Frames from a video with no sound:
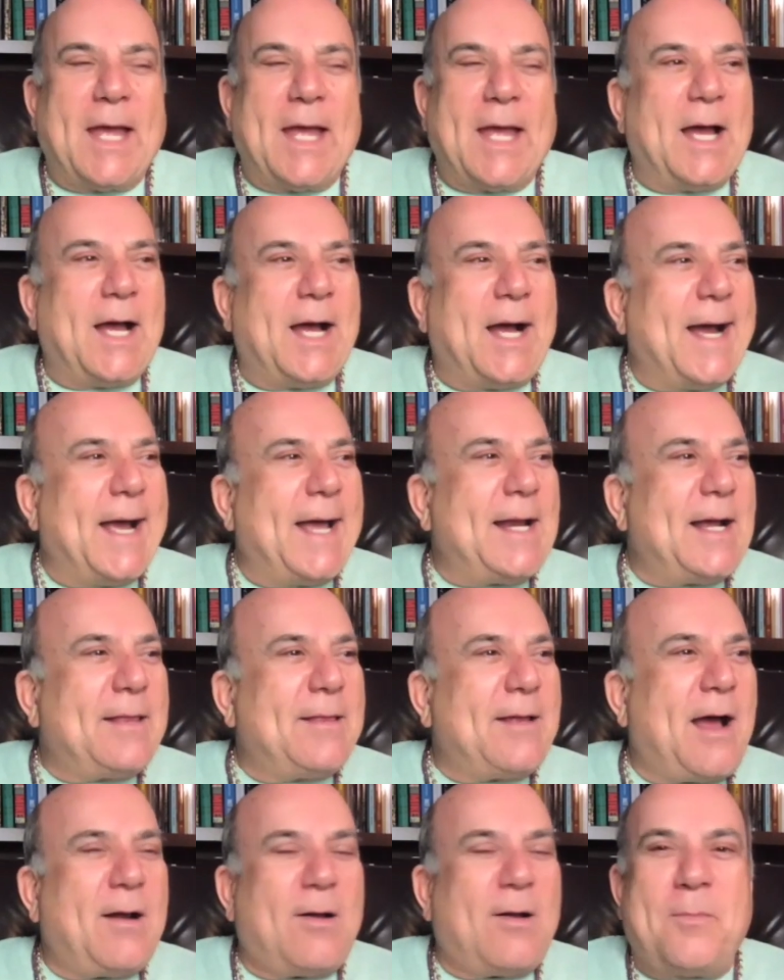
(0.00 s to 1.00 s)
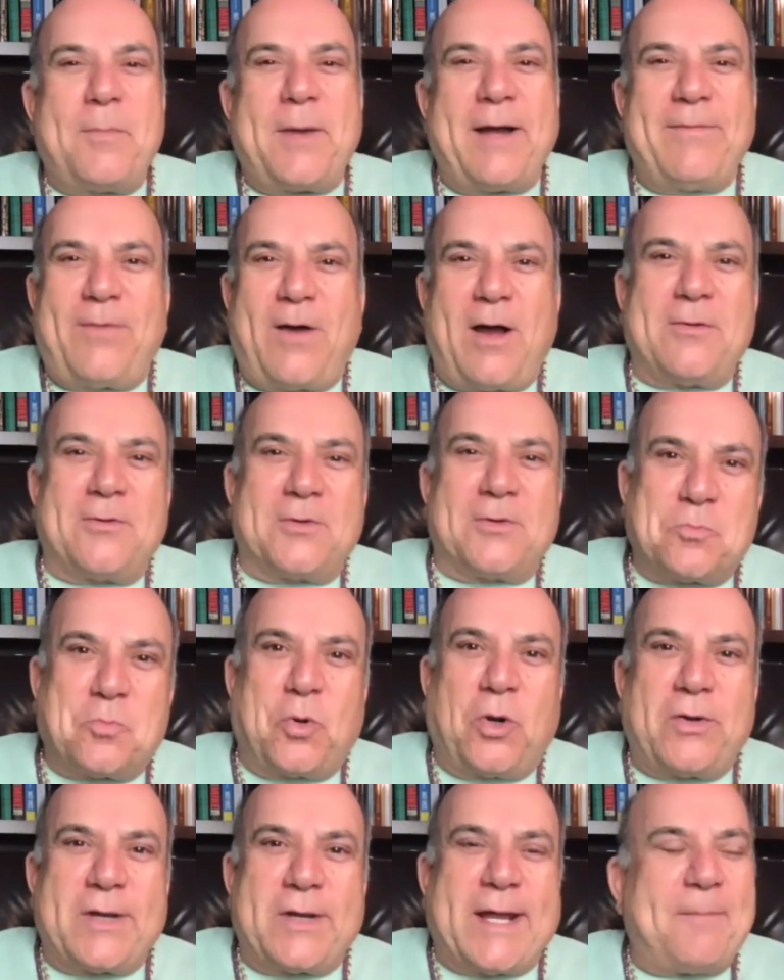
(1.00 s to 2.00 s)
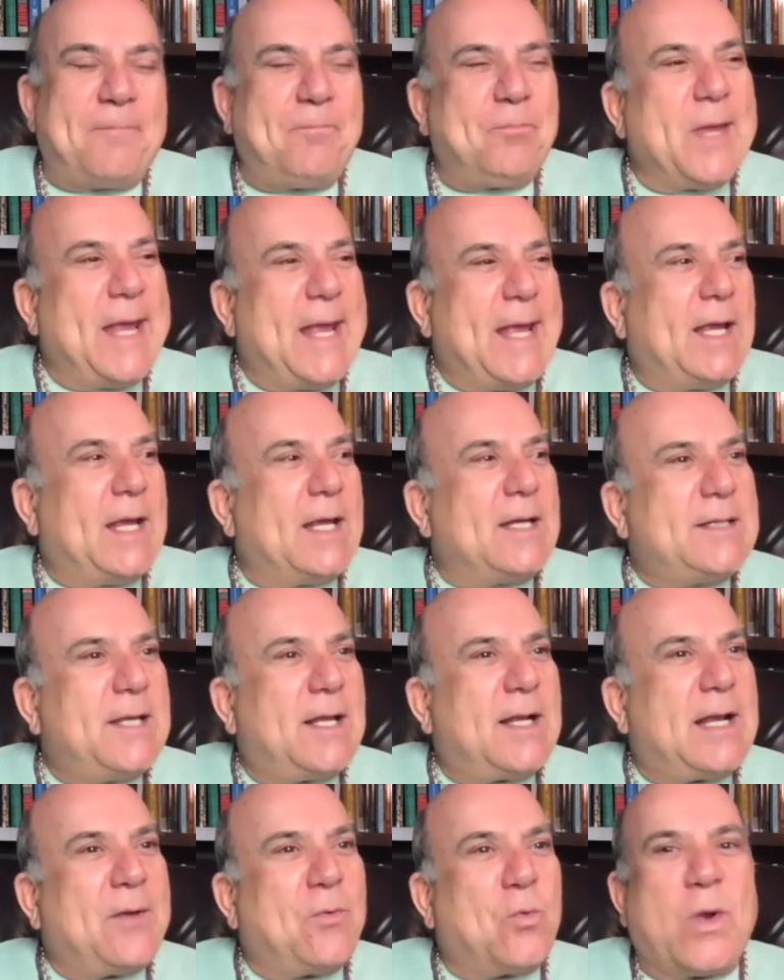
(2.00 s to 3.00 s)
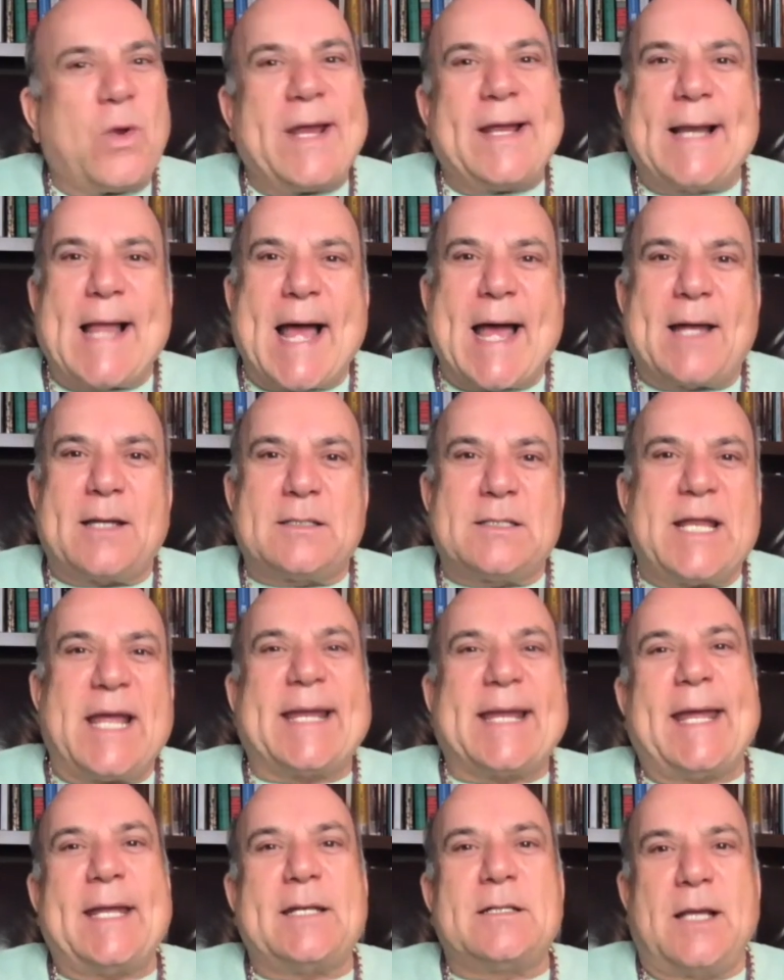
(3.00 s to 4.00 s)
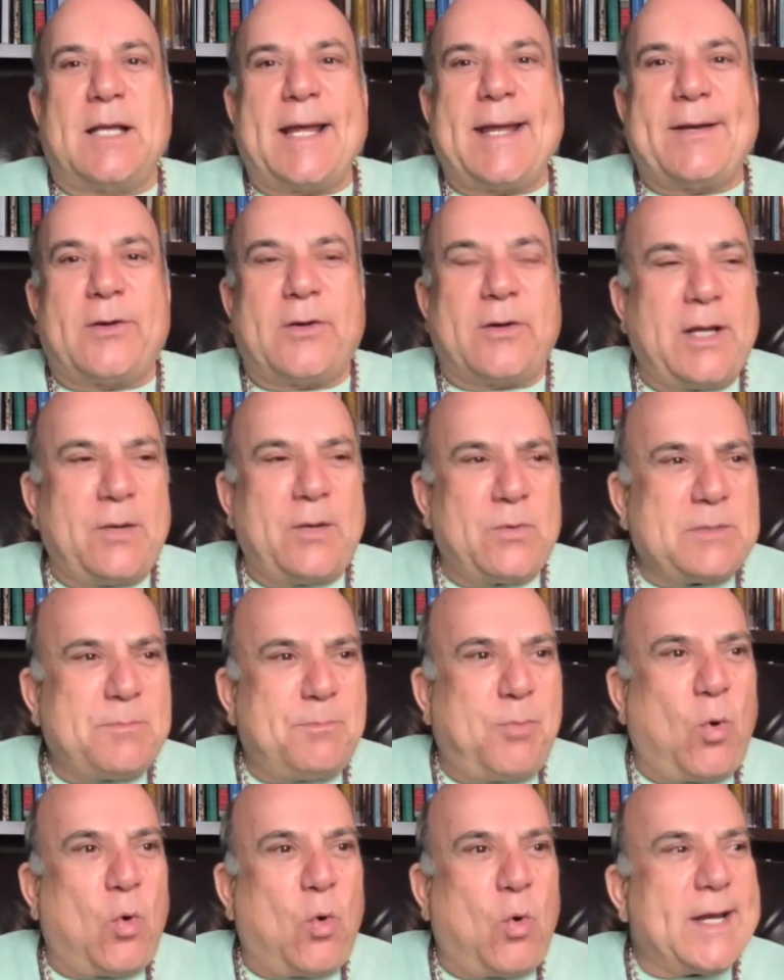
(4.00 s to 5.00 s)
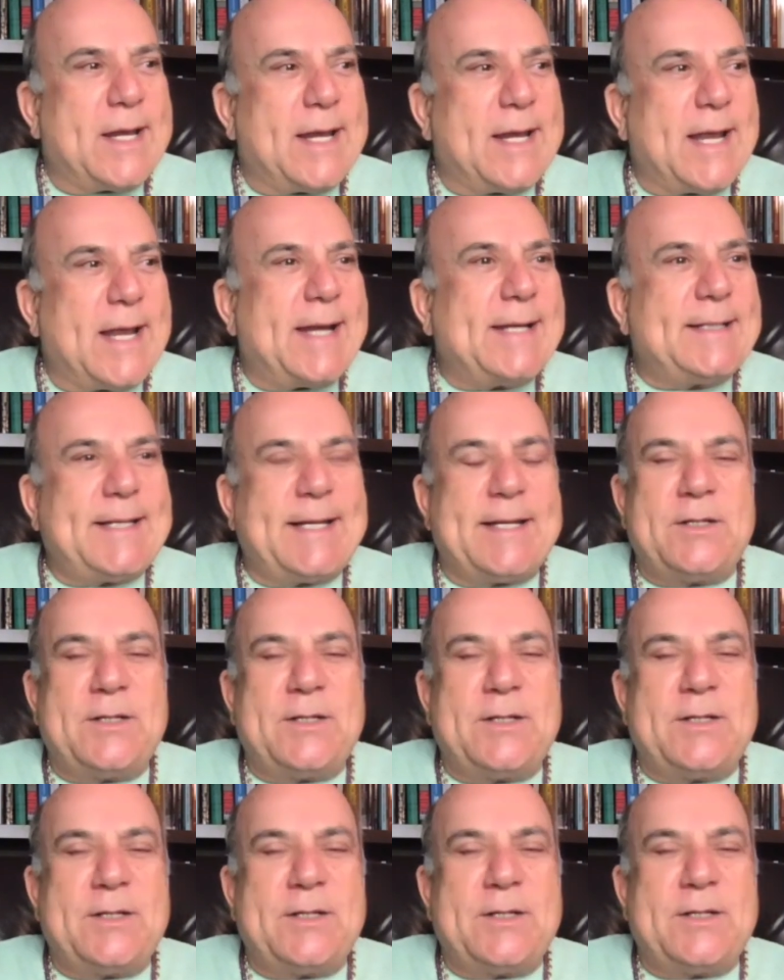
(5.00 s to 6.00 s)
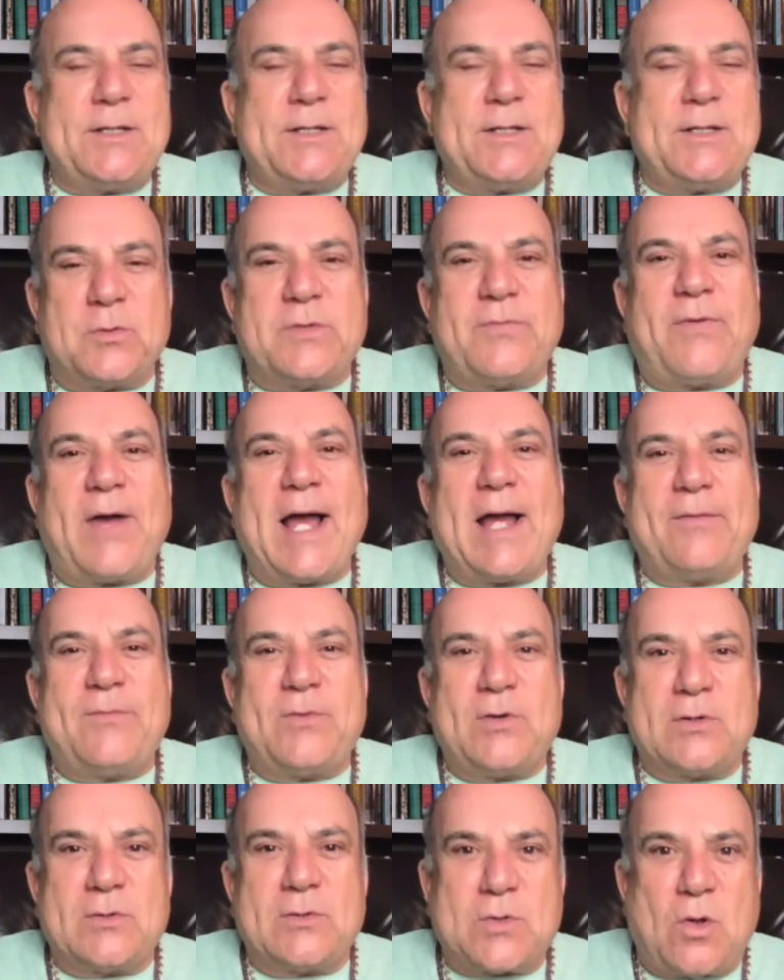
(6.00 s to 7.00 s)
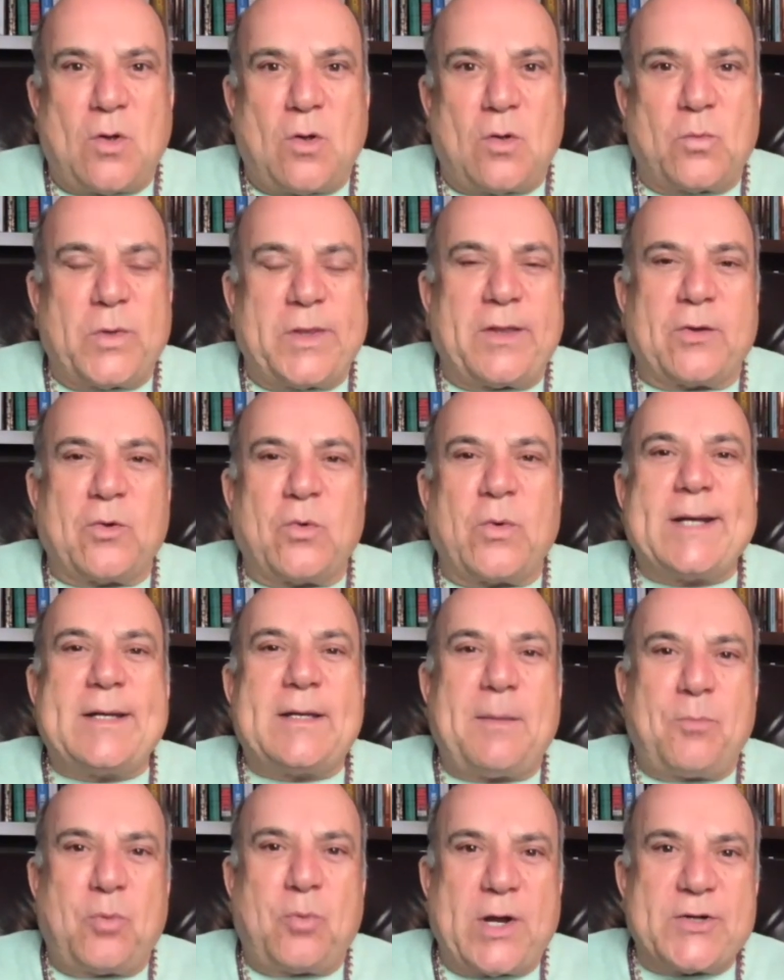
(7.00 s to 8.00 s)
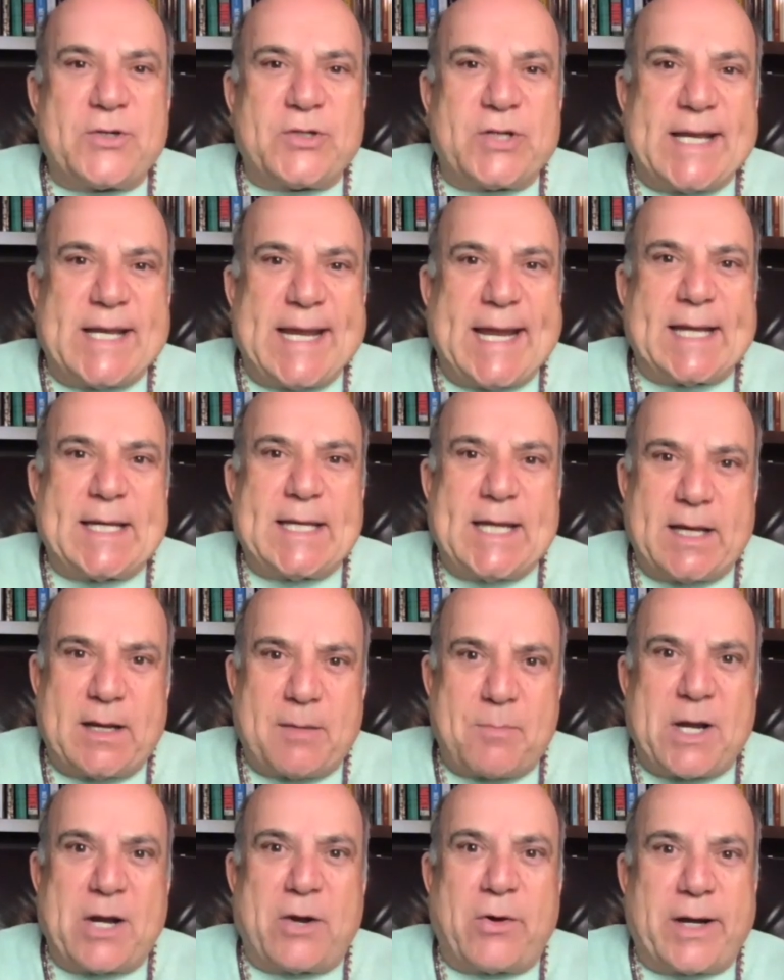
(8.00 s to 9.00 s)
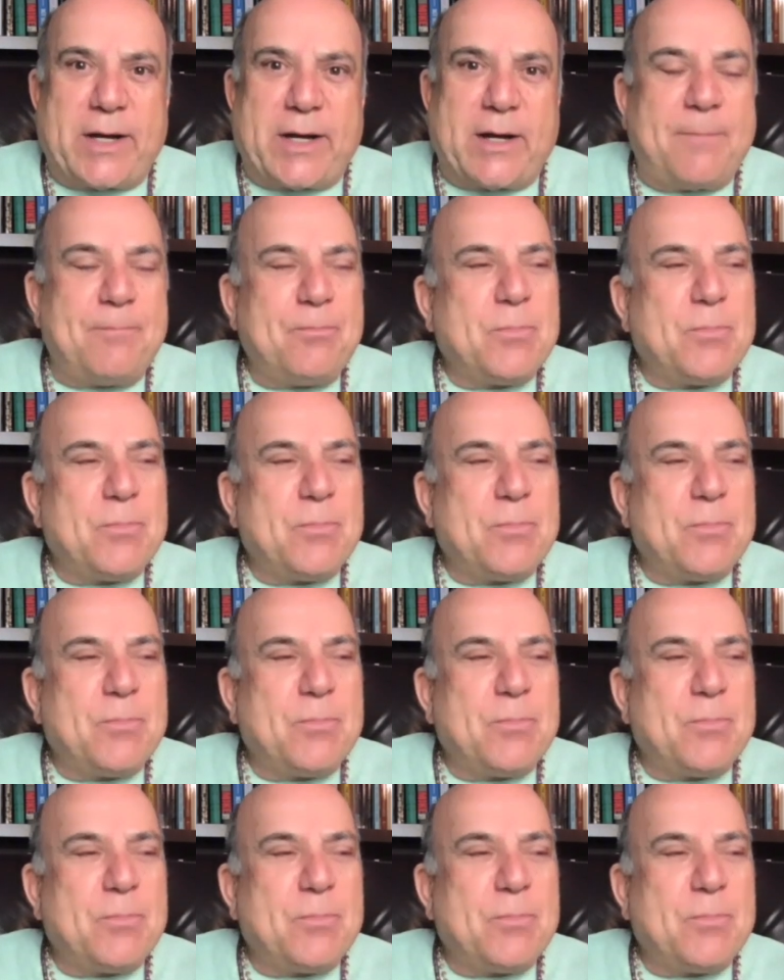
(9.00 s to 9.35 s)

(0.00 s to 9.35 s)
And I thought, oh, my father's brilliant. Until I realized decades later, he was born in 1925. He was 5 years old when the Great Depression hit in America.